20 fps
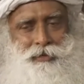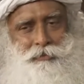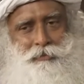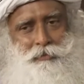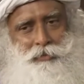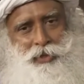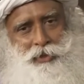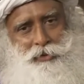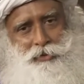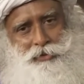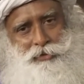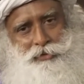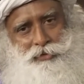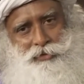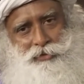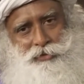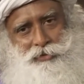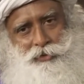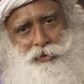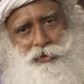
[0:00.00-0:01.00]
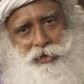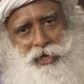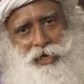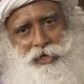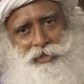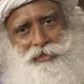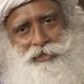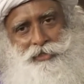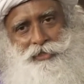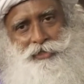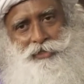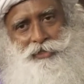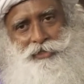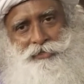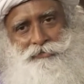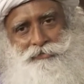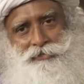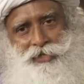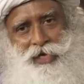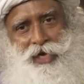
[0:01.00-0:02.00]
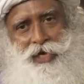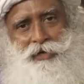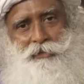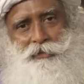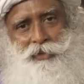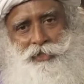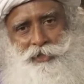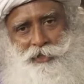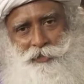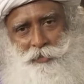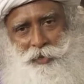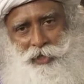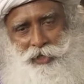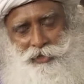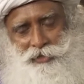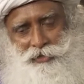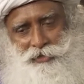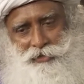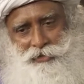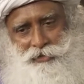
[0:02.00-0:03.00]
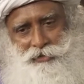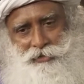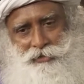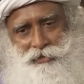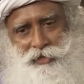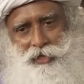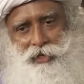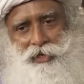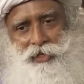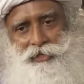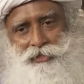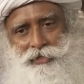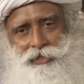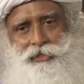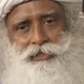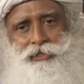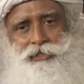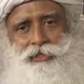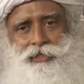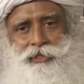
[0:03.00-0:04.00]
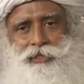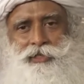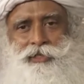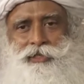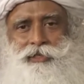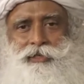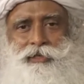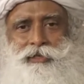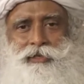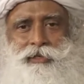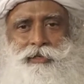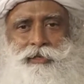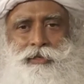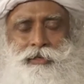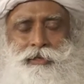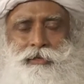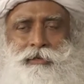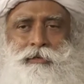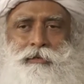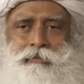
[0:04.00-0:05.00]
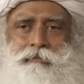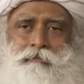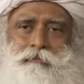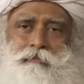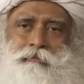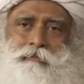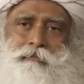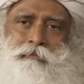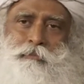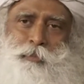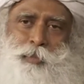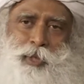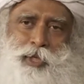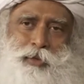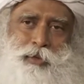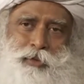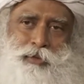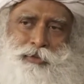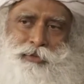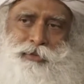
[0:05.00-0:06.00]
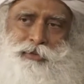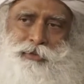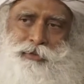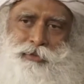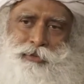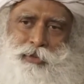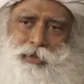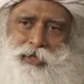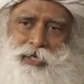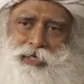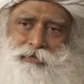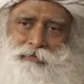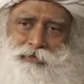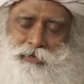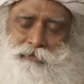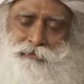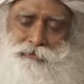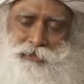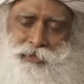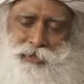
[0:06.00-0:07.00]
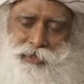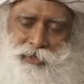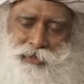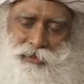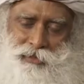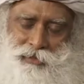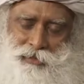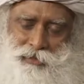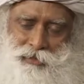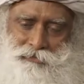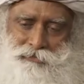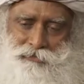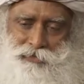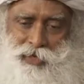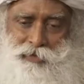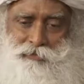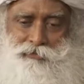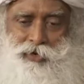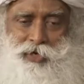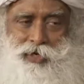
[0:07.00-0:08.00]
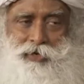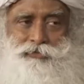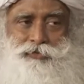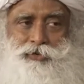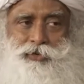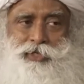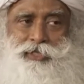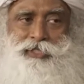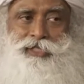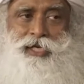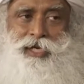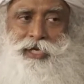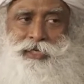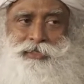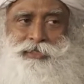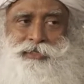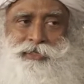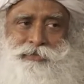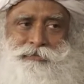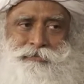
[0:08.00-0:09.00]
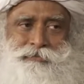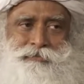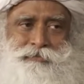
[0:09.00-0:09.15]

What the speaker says: Because your ideas of time and space are essentially because you're living within the framework of your intellect.